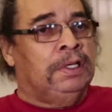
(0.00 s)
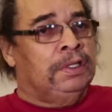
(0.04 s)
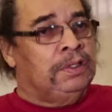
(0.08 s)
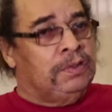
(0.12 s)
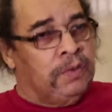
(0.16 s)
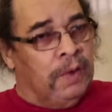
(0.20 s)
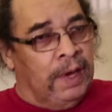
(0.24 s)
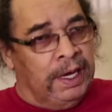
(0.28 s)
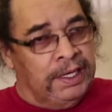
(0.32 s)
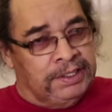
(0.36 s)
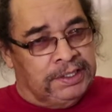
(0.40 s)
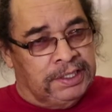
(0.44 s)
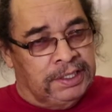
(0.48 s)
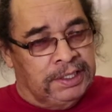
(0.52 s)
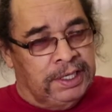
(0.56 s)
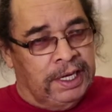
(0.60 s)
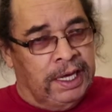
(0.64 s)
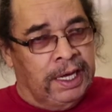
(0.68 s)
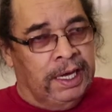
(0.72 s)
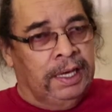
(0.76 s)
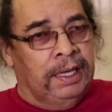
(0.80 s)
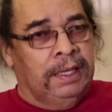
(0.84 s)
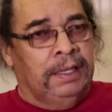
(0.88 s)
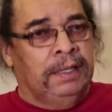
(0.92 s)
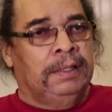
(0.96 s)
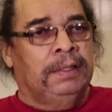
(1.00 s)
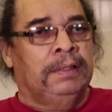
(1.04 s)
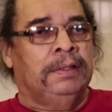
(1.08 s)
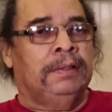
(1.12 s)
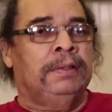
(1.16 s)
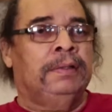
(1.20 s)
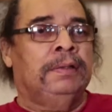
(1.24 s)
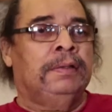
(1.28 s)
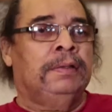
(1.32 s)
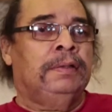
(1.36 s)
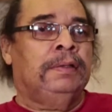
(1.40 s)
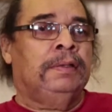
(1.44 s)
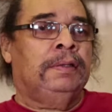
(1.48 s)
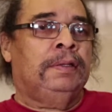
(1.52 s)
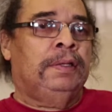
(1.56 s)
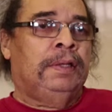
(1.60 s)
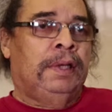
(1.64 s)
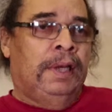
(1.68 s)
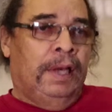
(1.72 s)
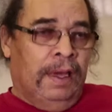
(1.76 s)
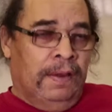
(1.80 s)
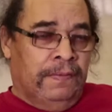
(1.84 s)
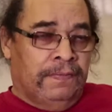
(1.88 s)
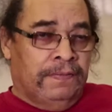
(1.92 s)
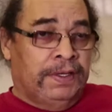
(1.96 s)
twice a day,
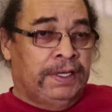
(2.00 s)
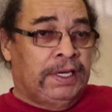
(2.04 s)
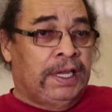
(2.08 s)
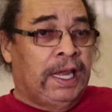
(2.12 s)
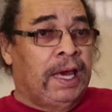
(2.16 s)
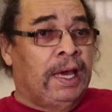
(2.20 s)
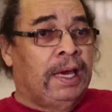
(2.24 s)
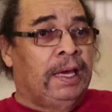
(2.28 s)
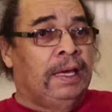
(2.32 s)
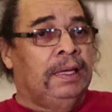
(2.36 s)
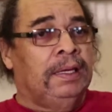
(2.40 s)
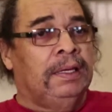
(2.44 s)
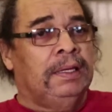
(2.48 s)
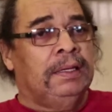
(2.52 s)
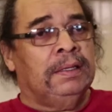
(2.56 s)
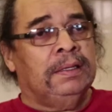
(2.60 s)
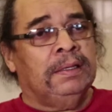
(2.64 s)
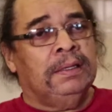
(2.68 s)
every day.